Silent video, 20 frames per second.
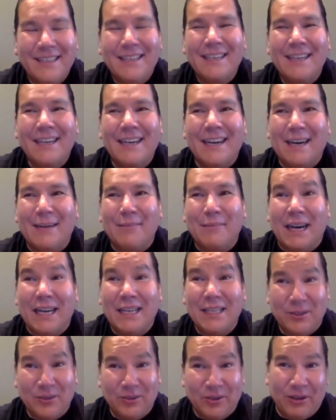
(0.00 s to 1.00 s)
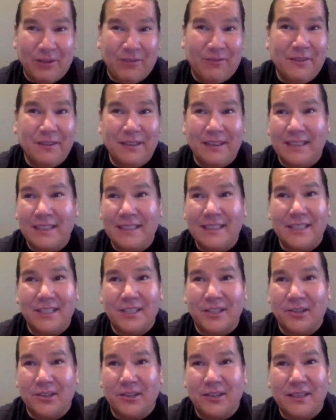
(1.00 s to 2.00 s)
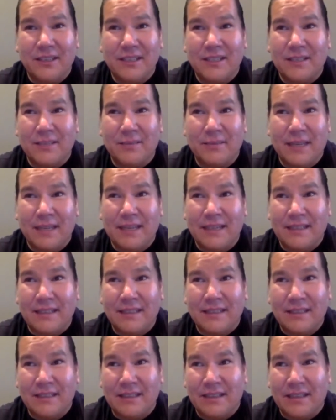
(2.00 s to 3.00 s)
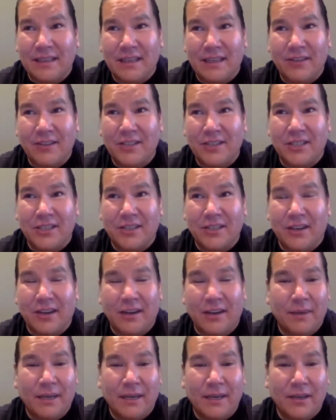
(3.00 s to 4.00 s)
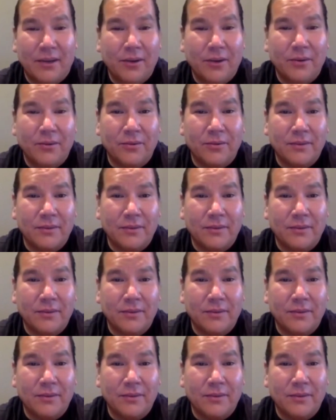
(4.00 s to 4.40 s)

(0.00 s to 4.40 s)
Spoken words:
I sort of fell into journalism and literature on my own.